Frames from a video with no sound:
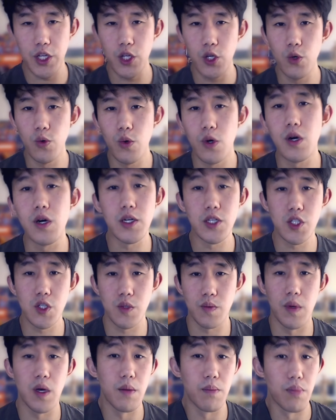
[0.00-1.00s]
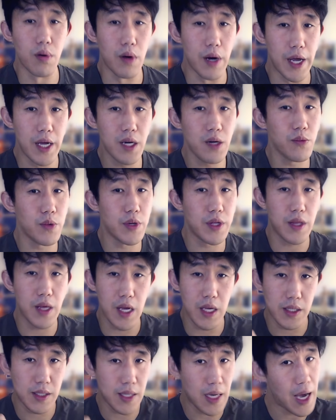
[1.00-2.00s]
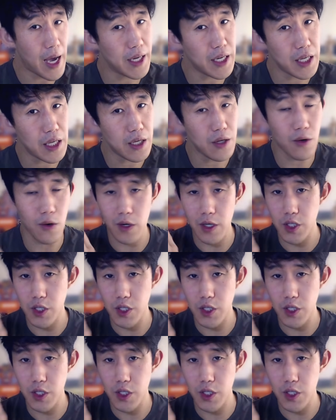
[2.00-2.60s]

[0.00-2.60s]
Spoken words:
you are a small brand with a tiny or a